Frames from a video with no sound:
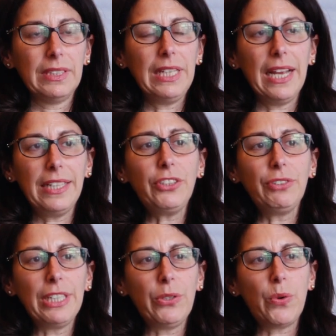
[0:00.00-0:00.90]
Yeah, it's a
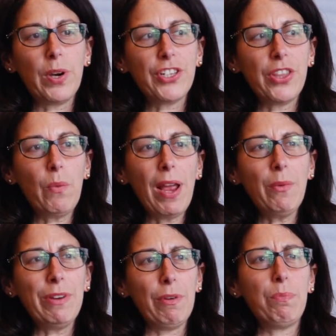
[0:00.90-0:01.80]
really good question. The way
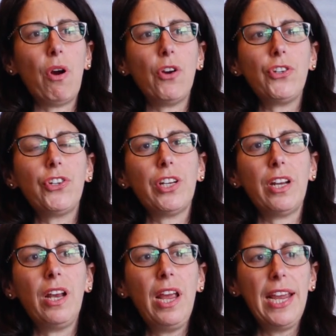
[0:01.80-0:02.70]
we've approached
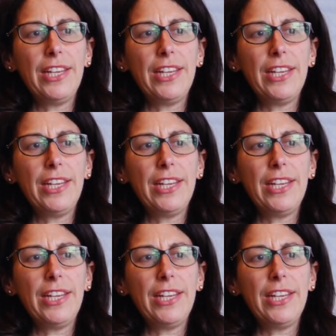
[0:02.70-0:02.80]
it